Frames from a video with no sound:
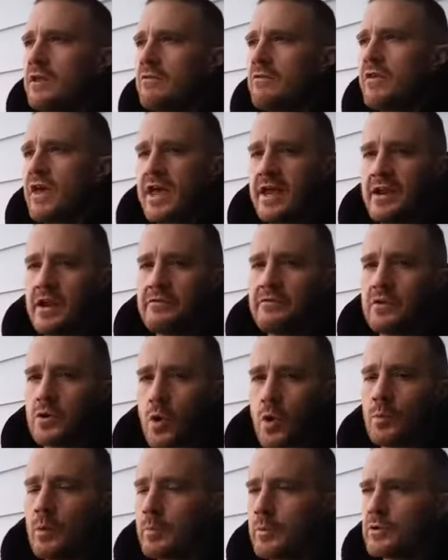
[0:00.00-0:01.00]
than the
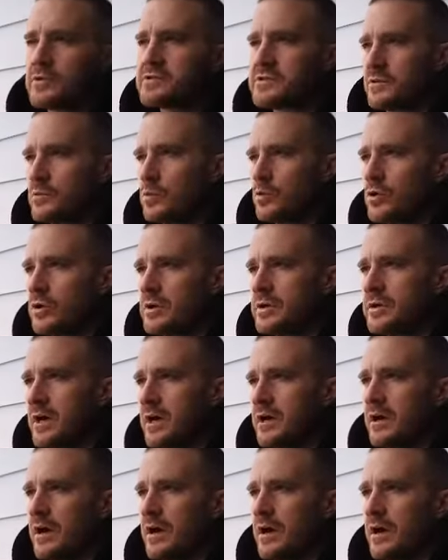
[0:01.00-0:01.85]
normal person would